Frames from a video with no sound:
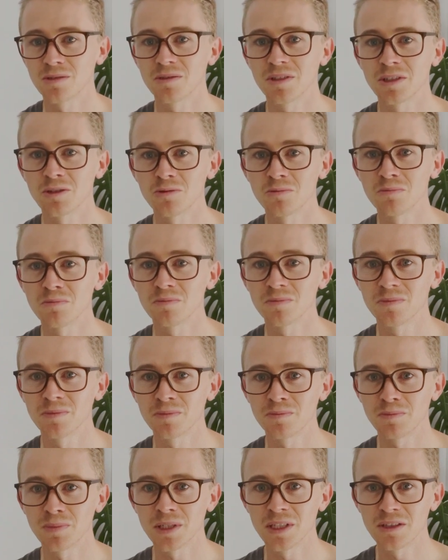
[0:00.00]
it'll
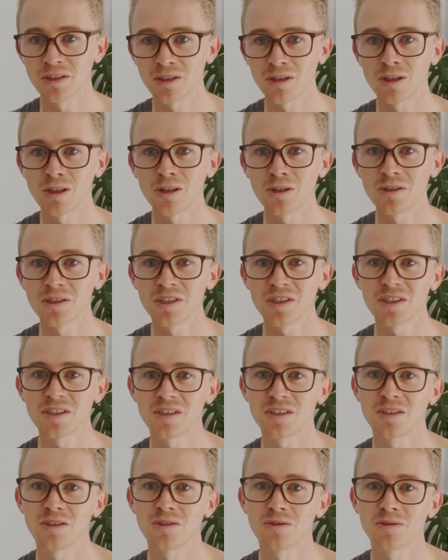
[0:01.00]
be the
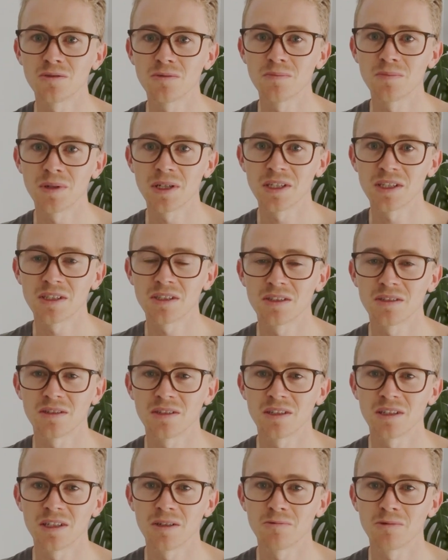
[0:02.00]
closest to best
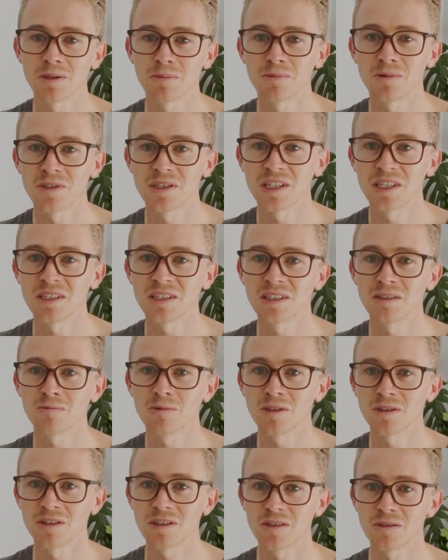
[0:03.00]
representing
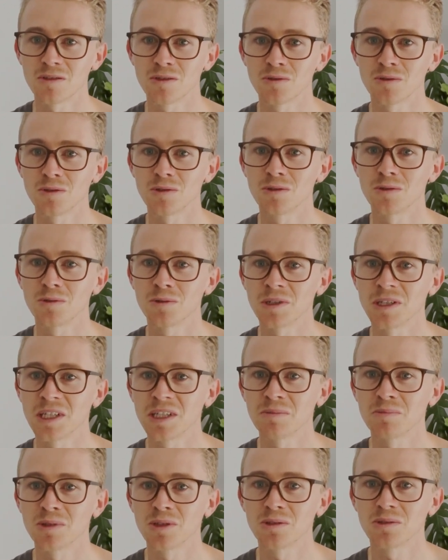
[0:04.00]
what the true
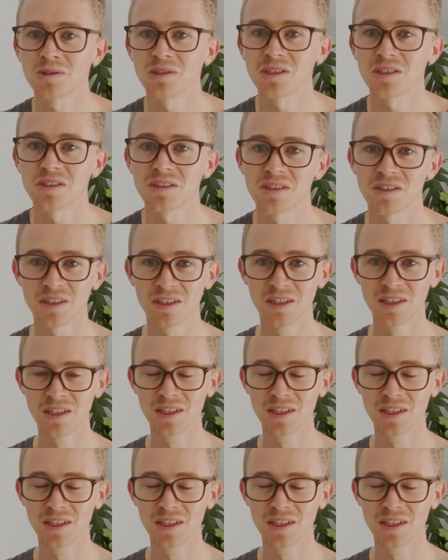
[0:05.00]
ground model is.